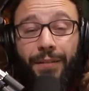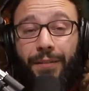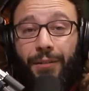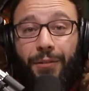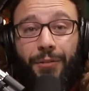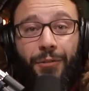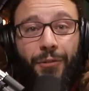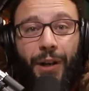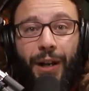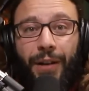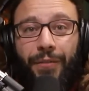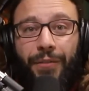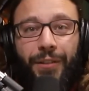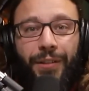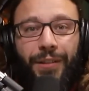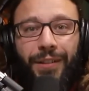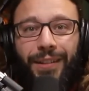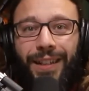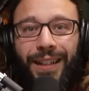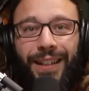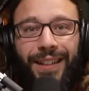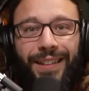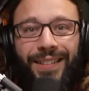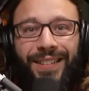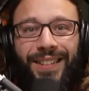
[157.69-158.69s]
So
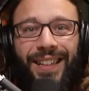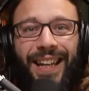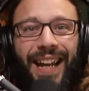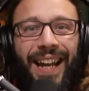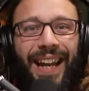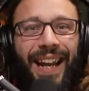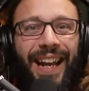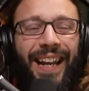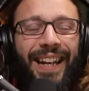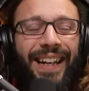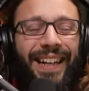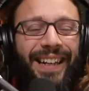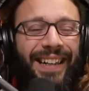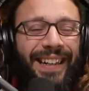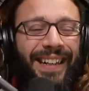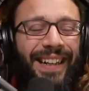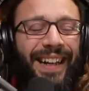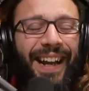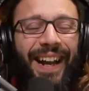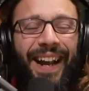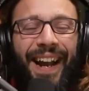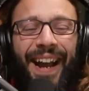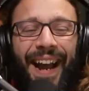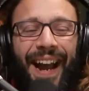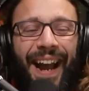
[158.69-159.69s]
driving insane
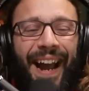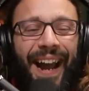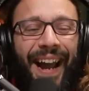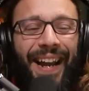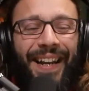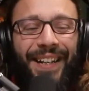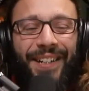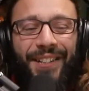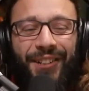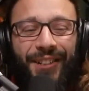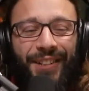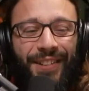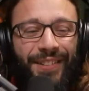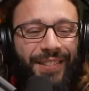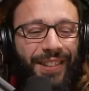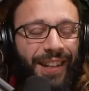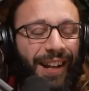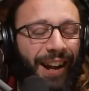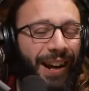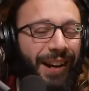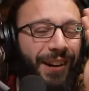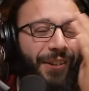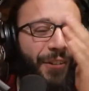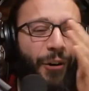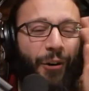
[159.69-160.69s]
and just
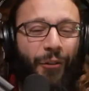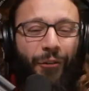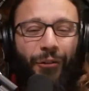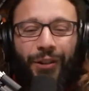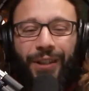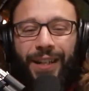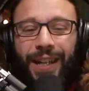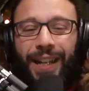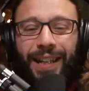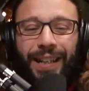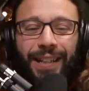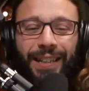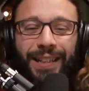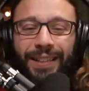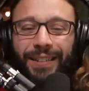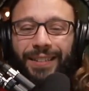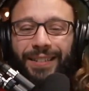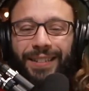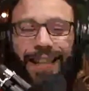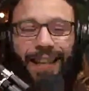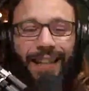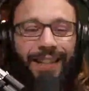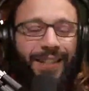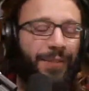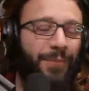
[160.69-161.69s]
kind of overtaking these
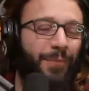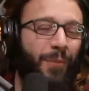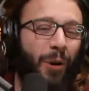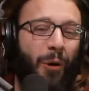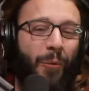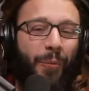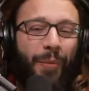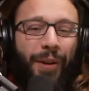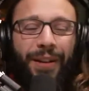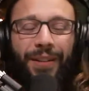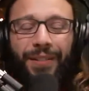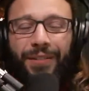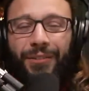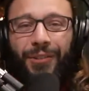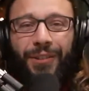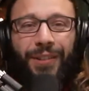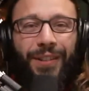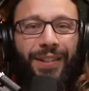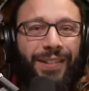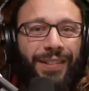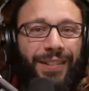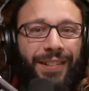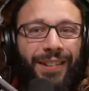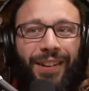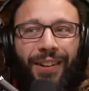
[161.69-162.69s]
sketchy moments where,
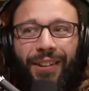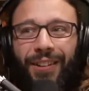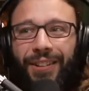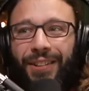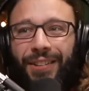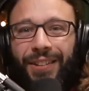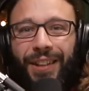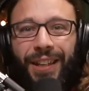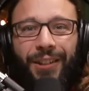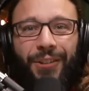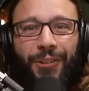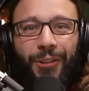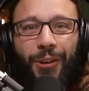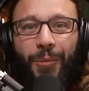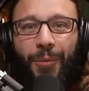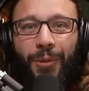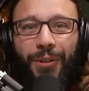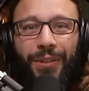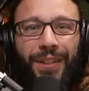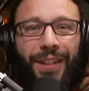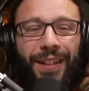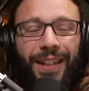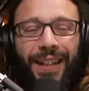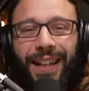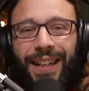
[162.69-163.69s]
you know, you think you're
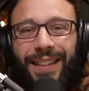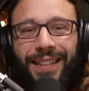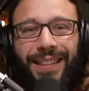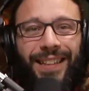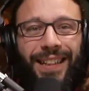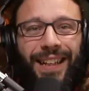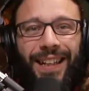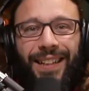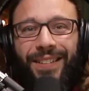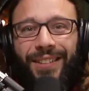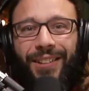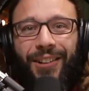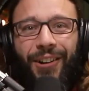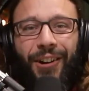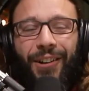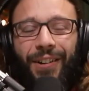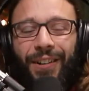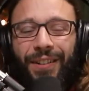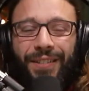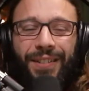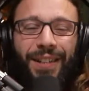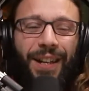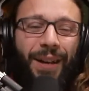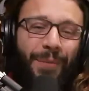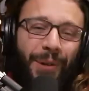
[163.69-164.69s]
almost going to hit the next car
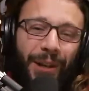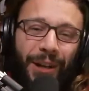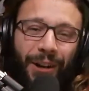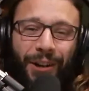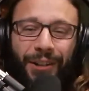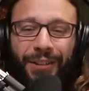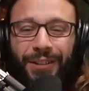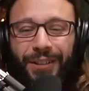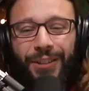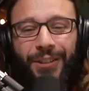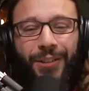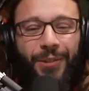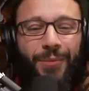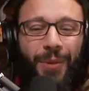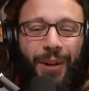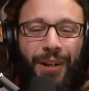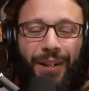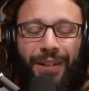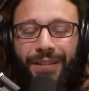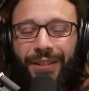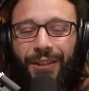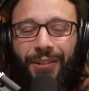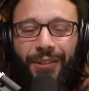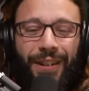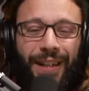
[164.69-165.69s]
that's coming onto you, but
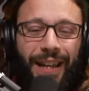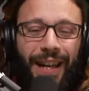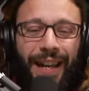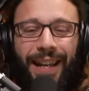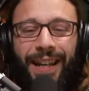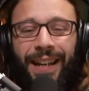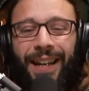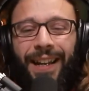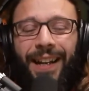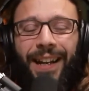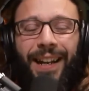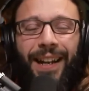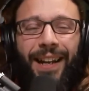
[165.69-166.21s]
it's okay.